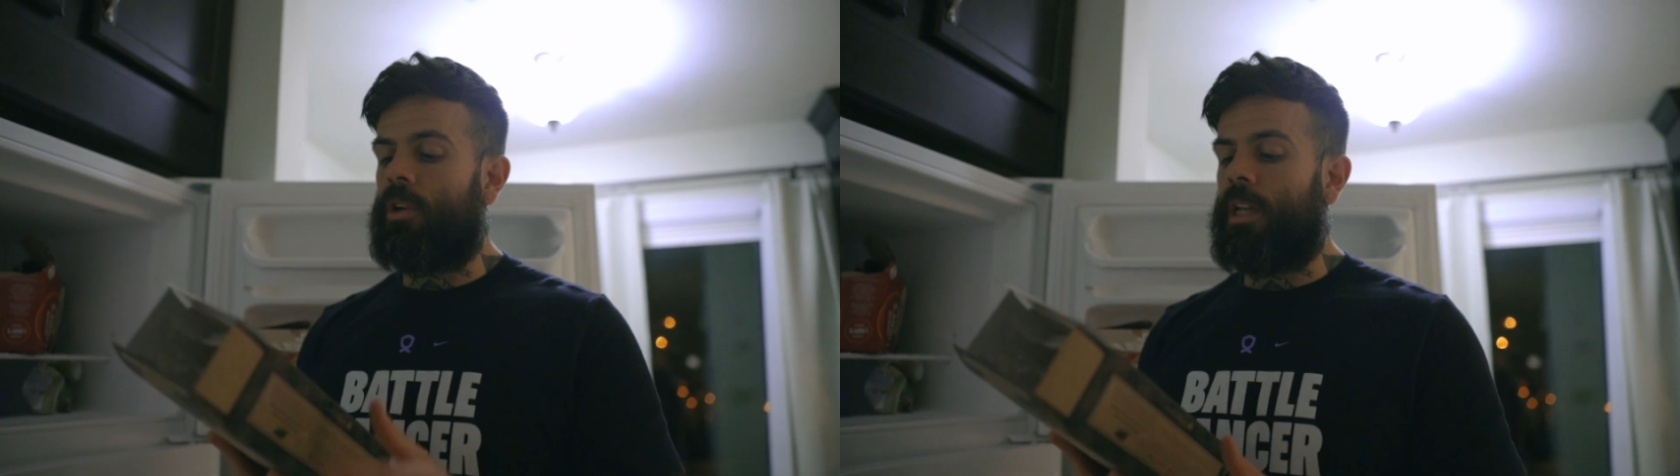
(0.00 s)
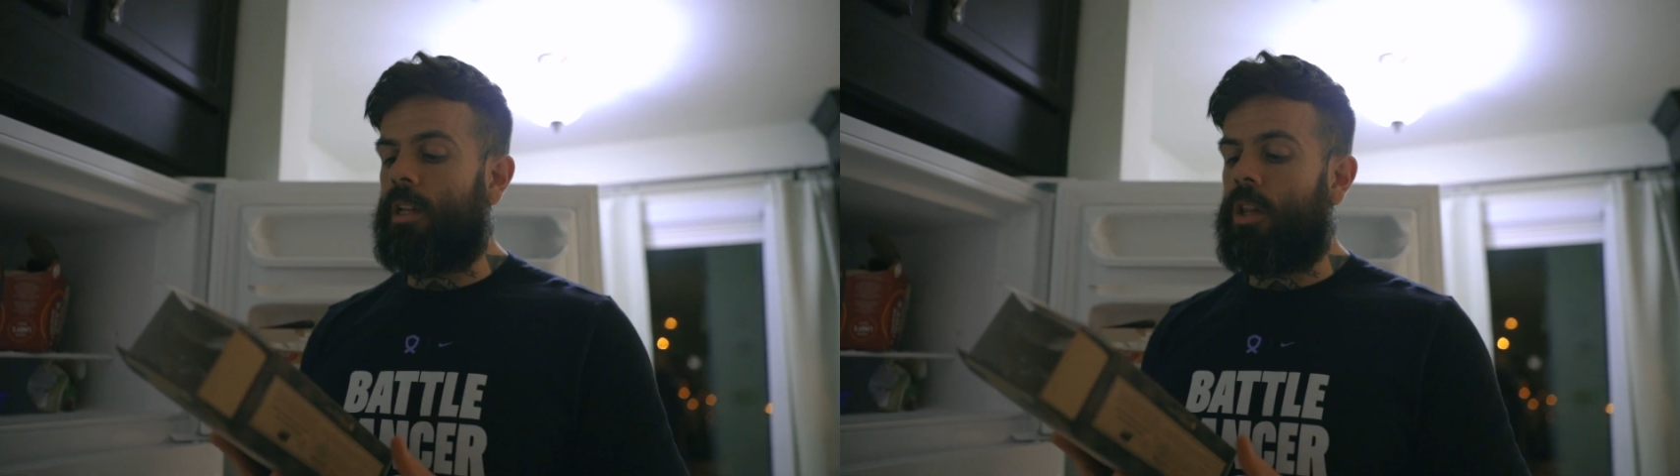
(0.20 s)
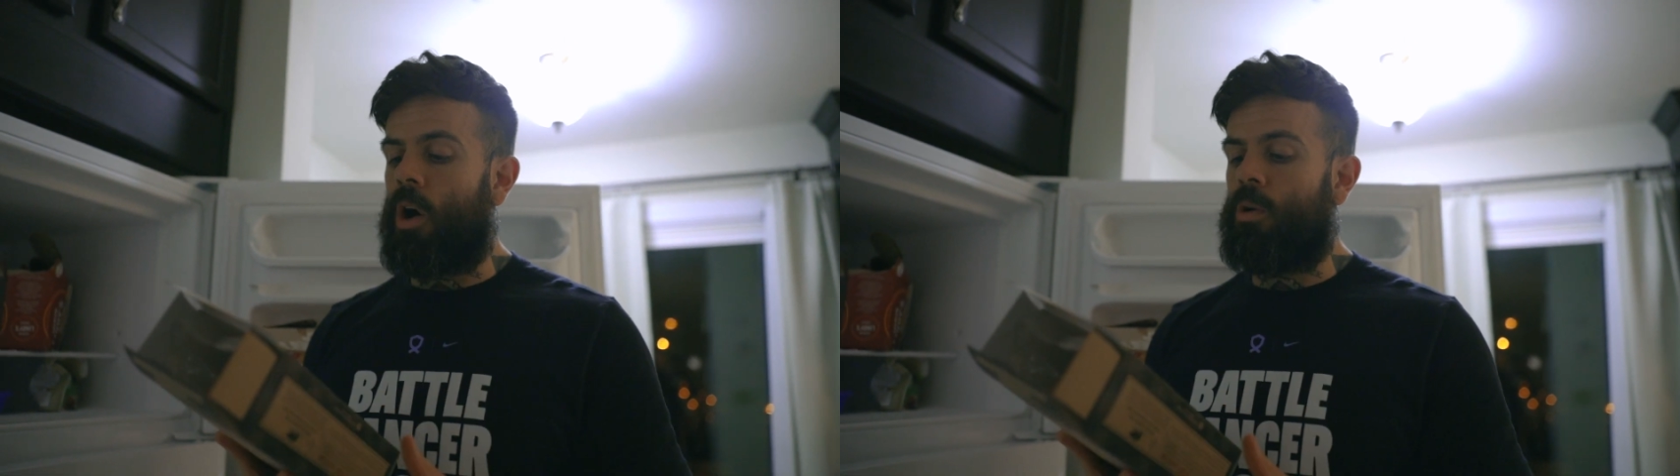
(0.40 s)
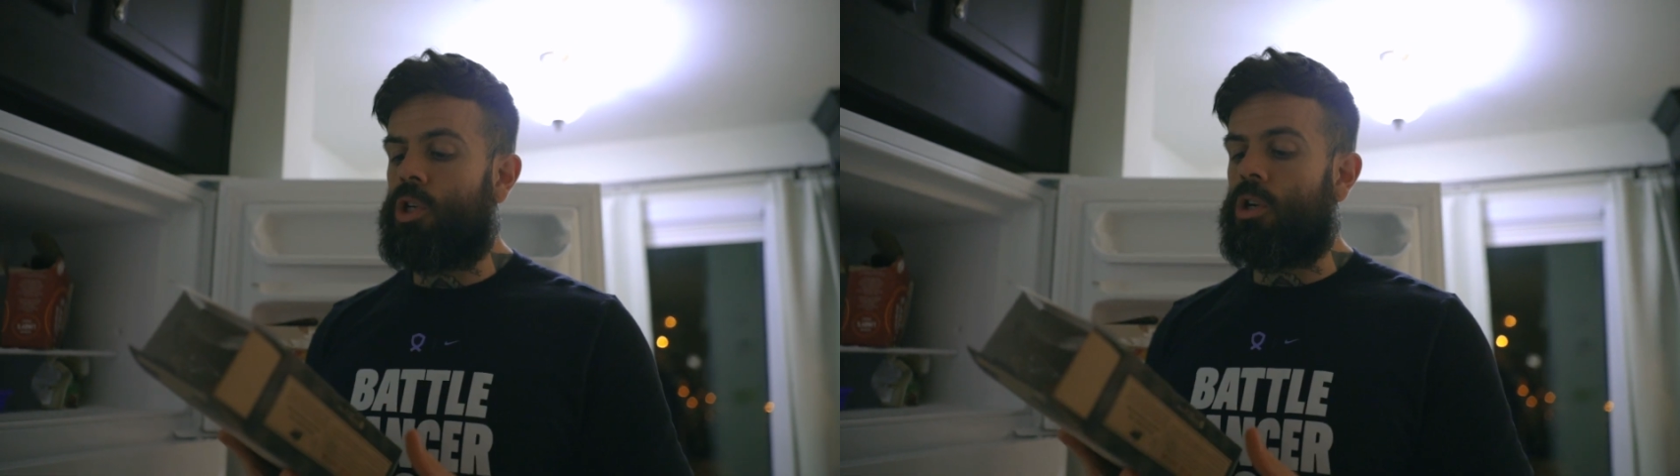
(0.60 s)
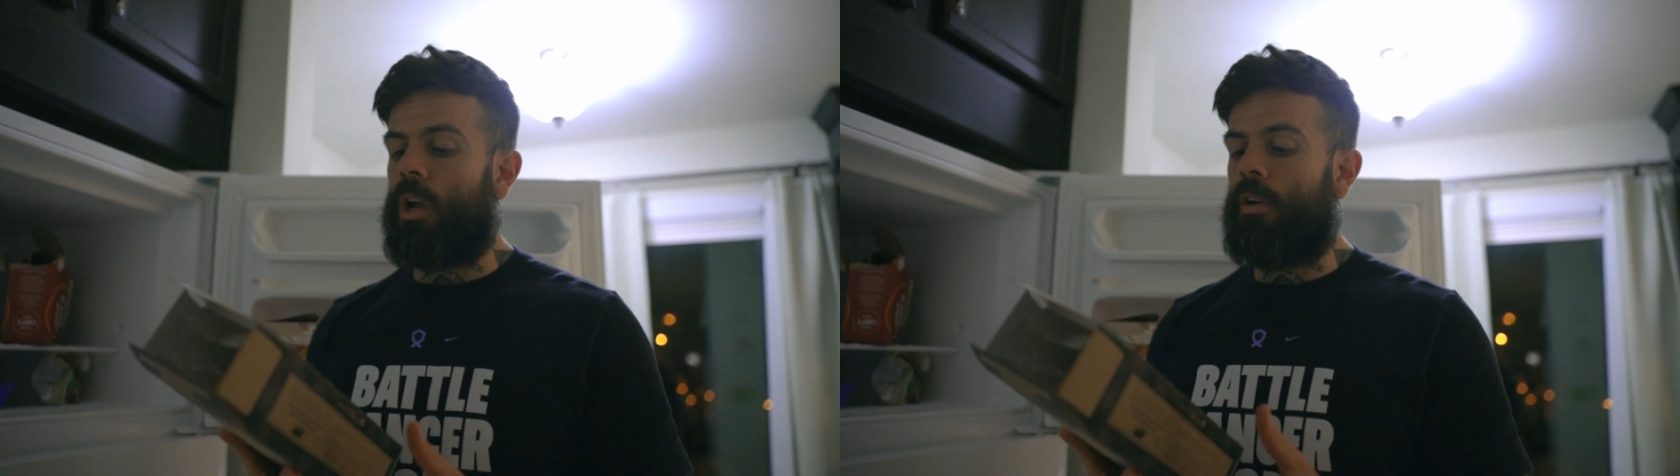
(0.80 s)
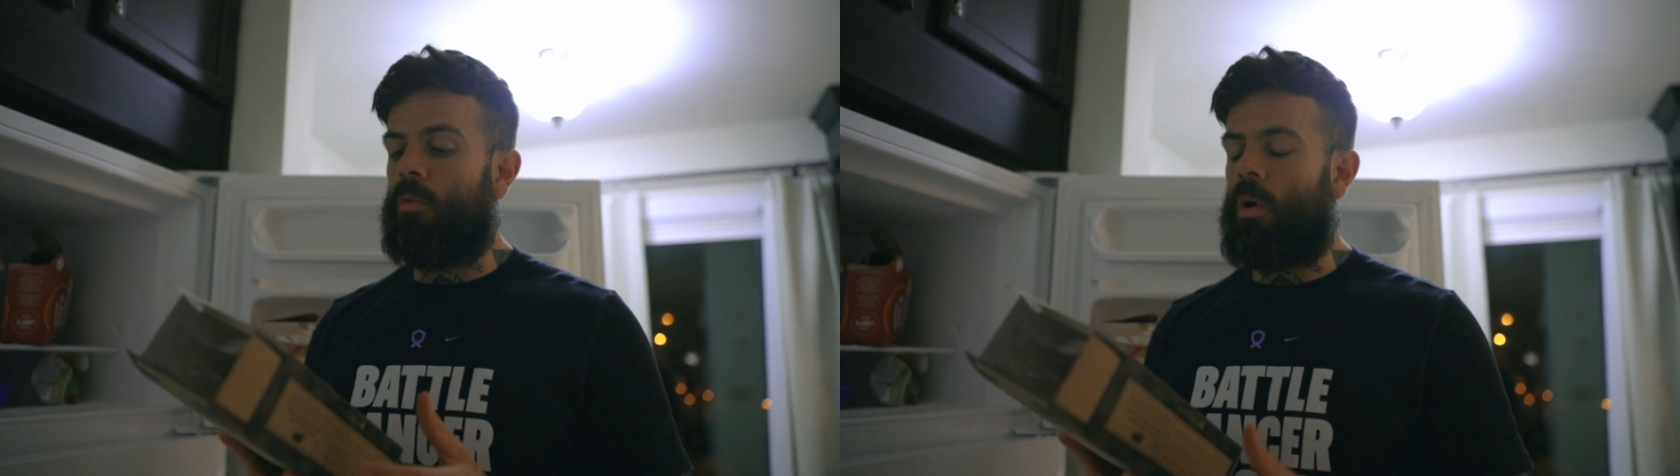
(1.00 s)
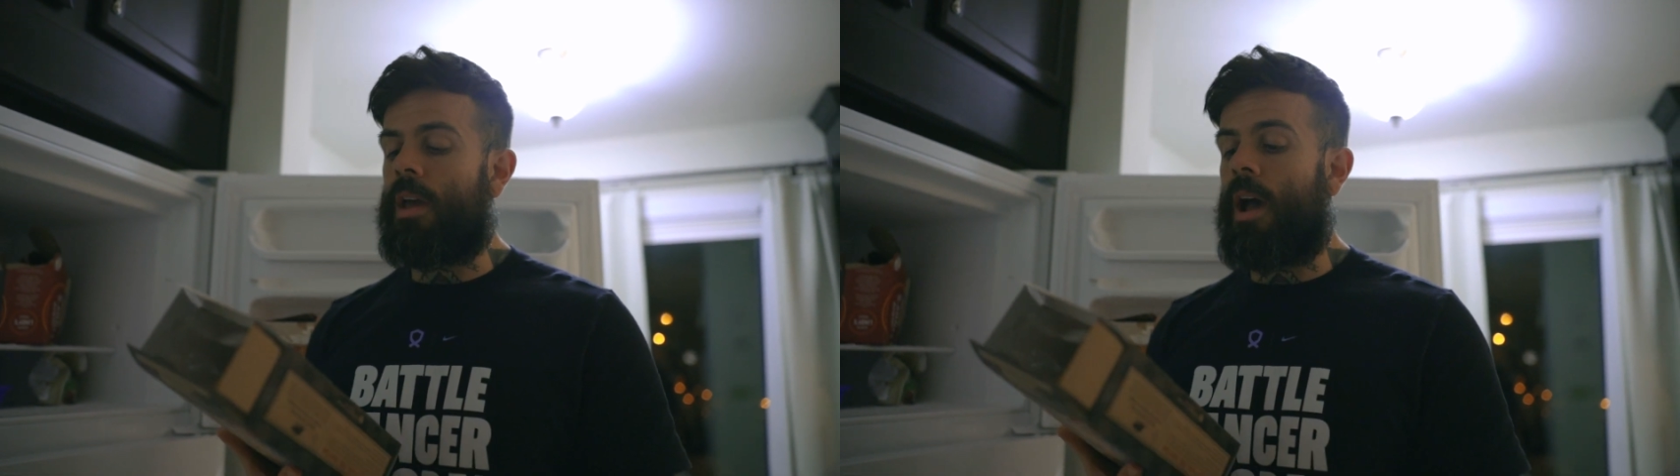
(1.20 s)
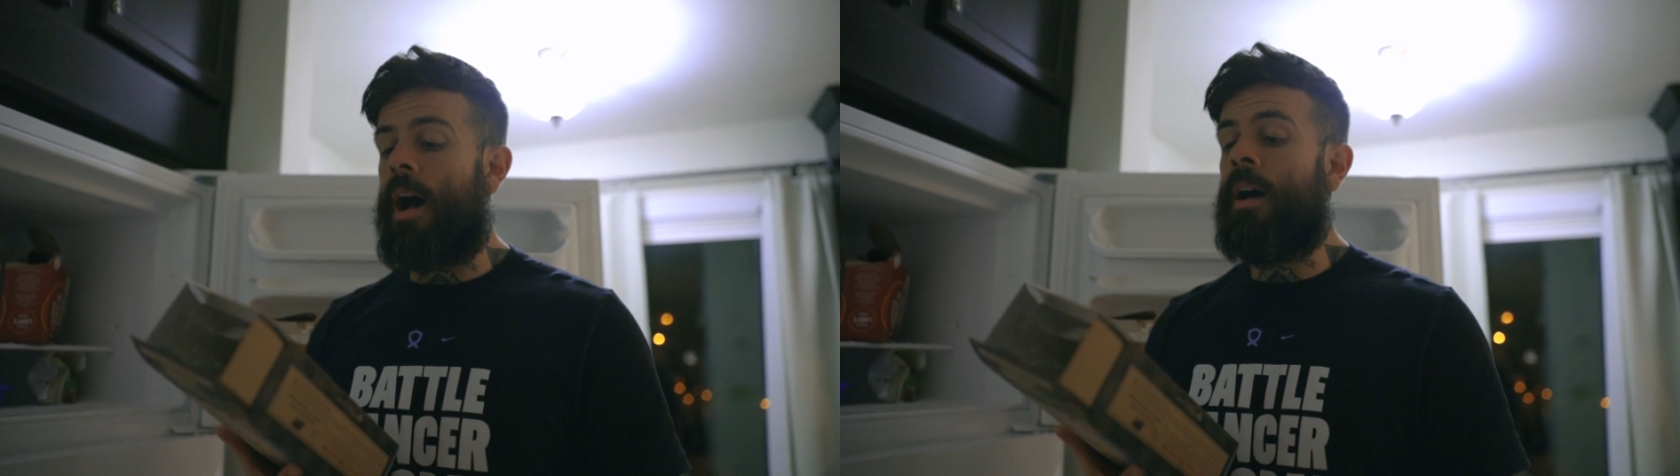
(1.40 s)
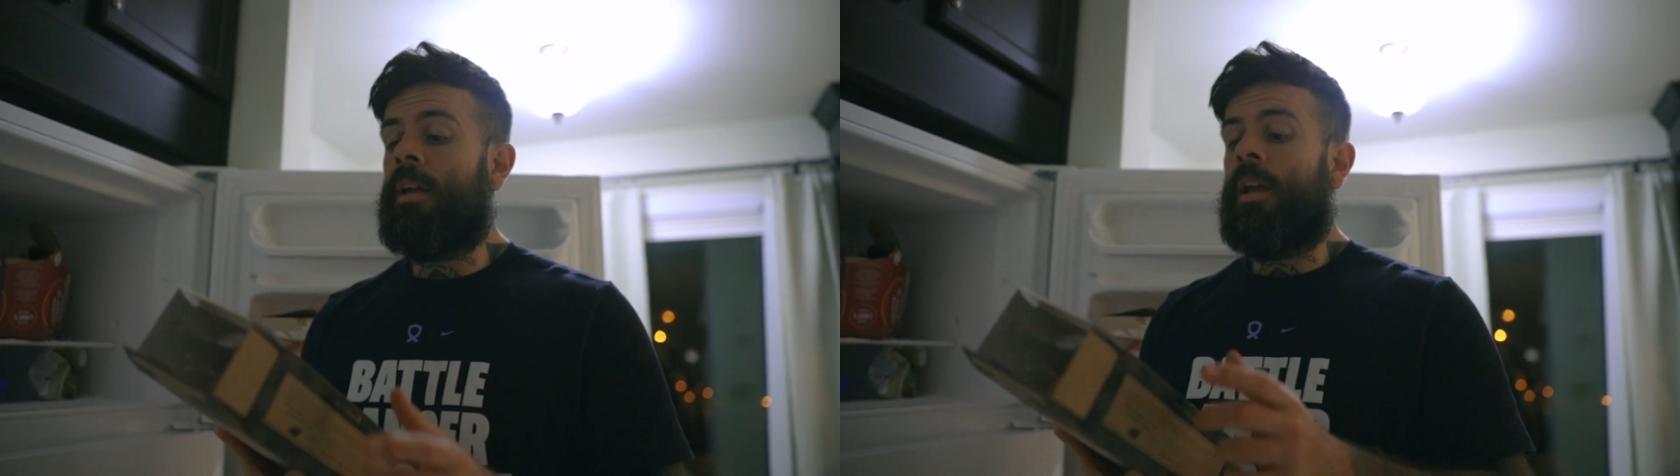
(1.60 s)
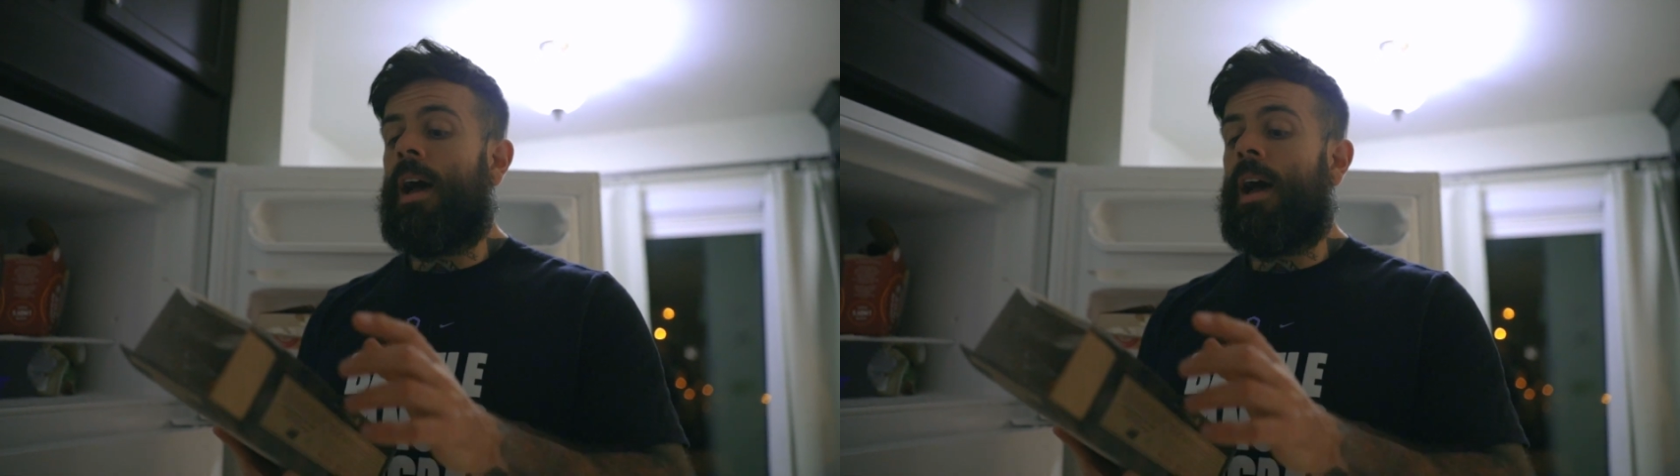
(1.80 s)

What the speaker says: really low sugar for what they are,